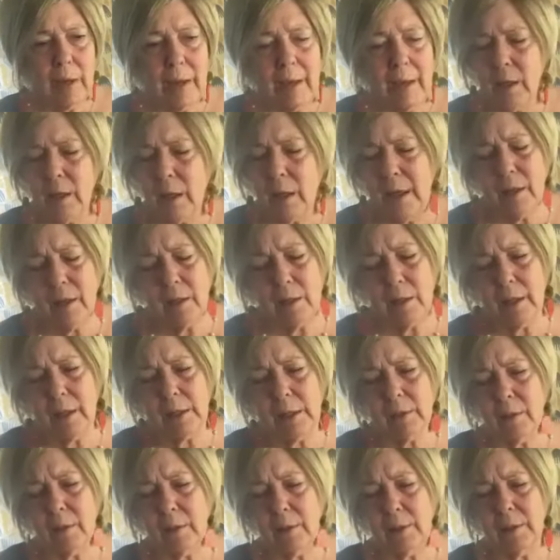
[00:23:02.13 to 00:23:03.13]
had an
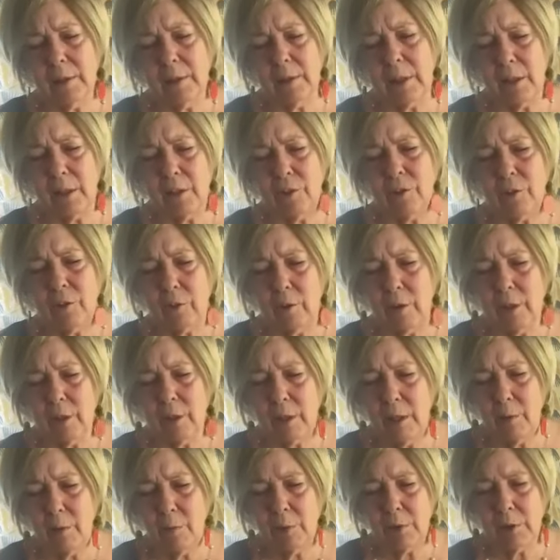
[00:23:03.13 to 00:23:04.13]
excellent teacher,
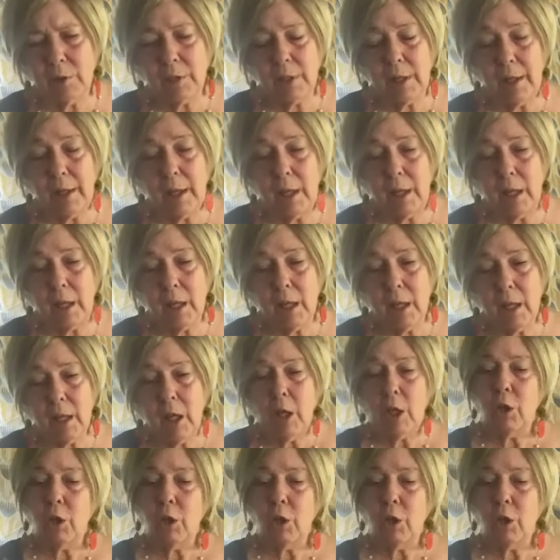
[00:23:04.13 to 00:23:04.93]
and he would say,